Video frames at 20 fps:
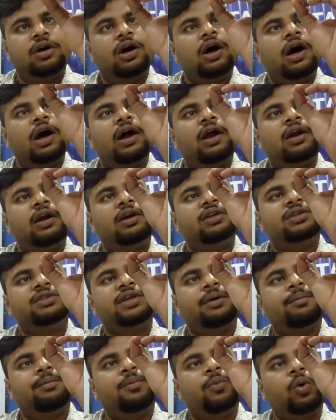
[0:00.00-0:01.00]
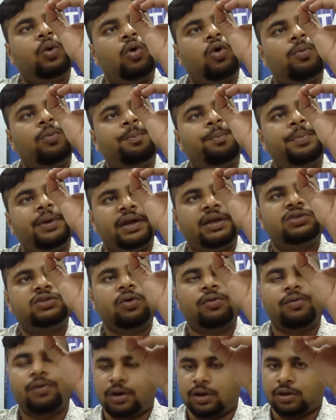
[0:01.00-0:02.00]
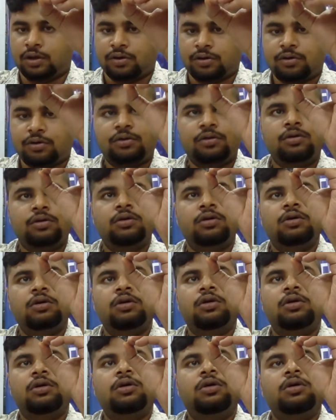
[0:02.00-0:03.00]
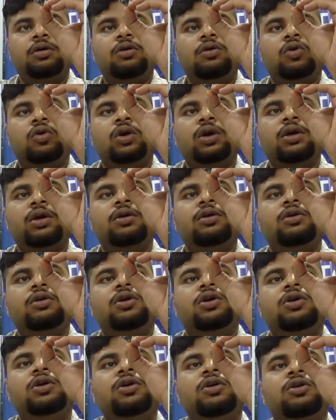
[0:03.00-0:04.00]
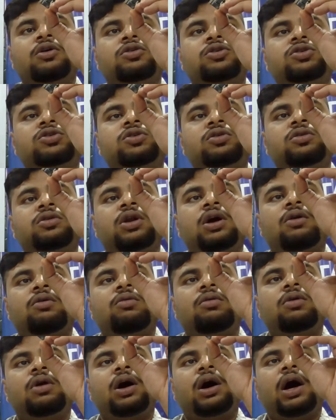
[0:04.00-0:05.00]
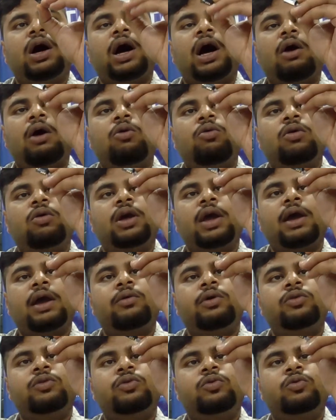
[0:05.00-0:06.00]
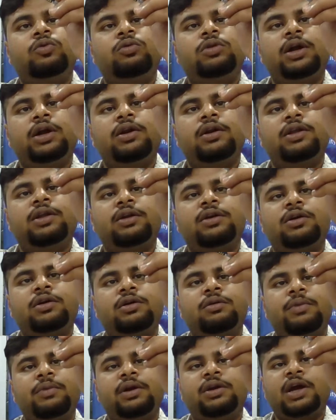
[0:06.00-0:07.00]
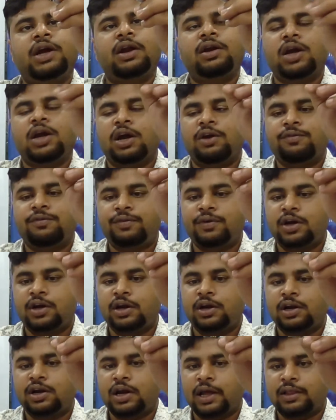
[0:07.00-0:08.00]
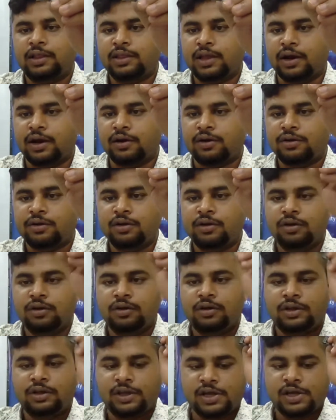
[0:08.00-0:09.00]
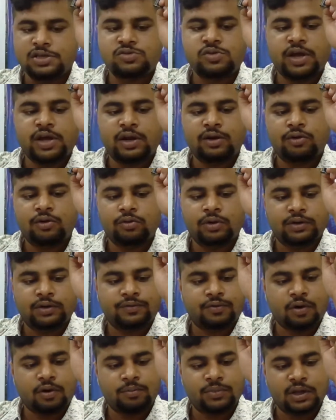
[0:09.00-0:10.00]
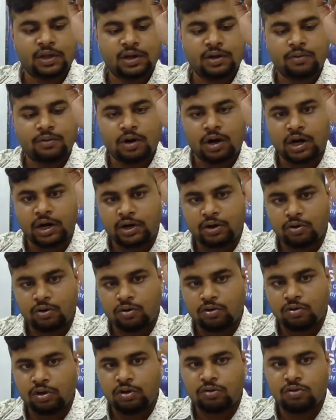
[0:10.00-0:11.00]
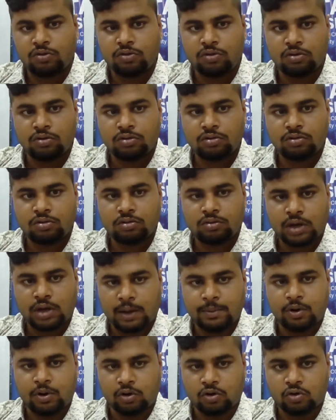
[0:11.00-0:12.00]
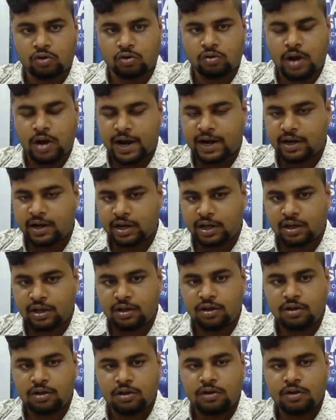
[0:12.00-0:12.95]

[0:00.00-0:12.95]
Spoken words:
and some more pins over here. Okay, so now how can we do that? That it can configure it like that. Yes, we can do that from the Arduino, I mean Arduino IDE.